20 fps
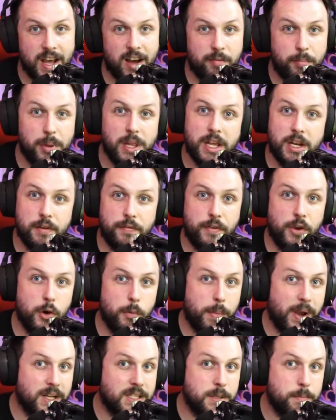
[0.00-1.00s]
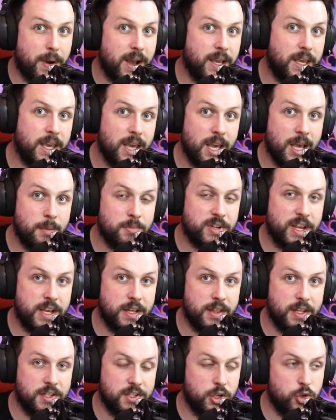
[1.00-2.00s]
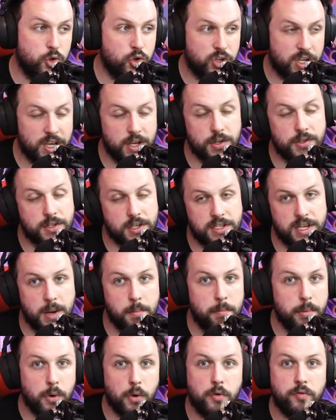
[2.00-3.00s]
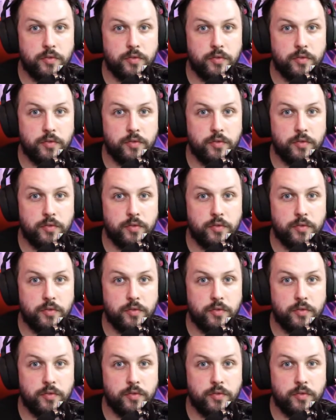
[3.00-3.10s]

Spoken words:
played a few back-to-back games like this. It just kills the tempo for